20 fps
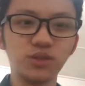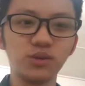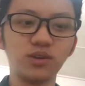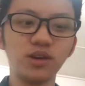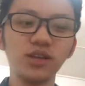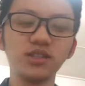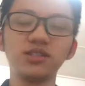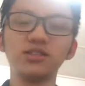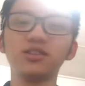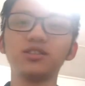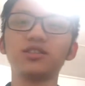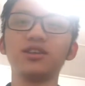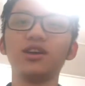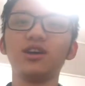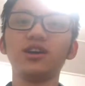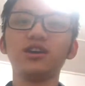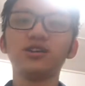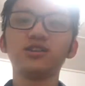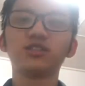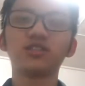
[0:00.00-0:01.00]
You guys just
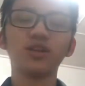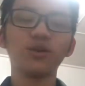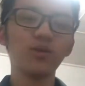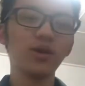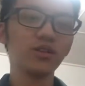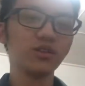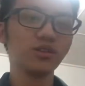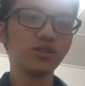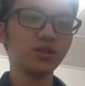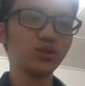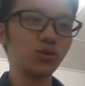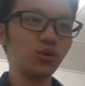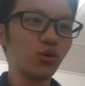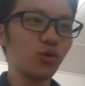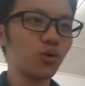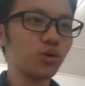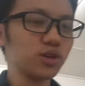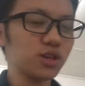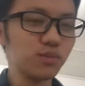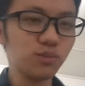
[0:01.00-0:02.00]
surrender to
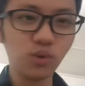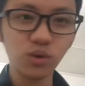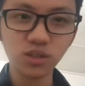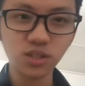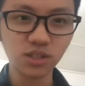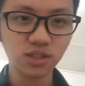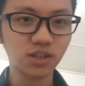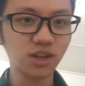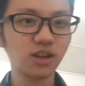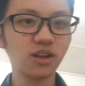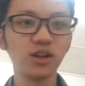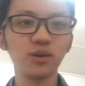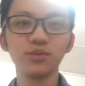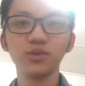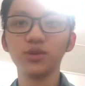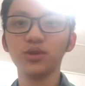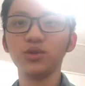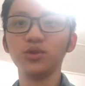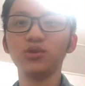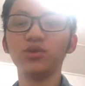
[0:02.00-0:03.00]
all emotions that come to you.